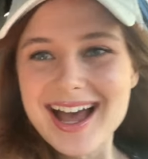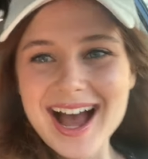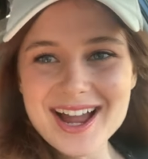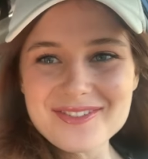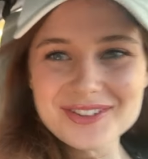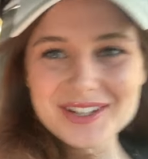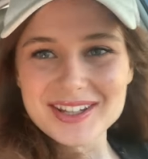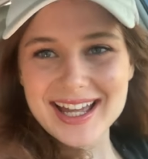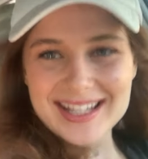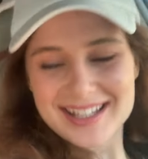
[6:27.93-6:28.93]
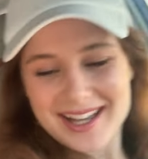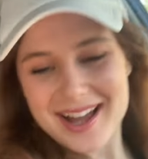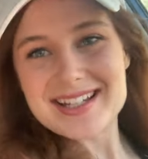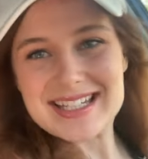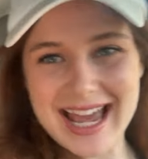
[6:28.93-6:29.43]
I feel like
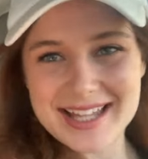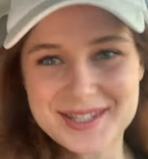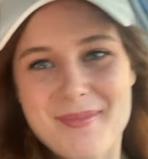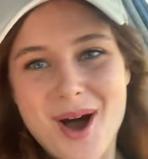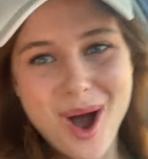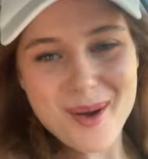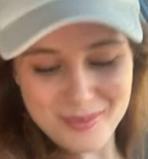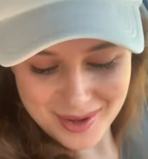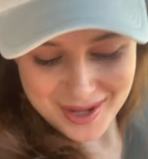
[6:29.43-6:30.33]
a dance mom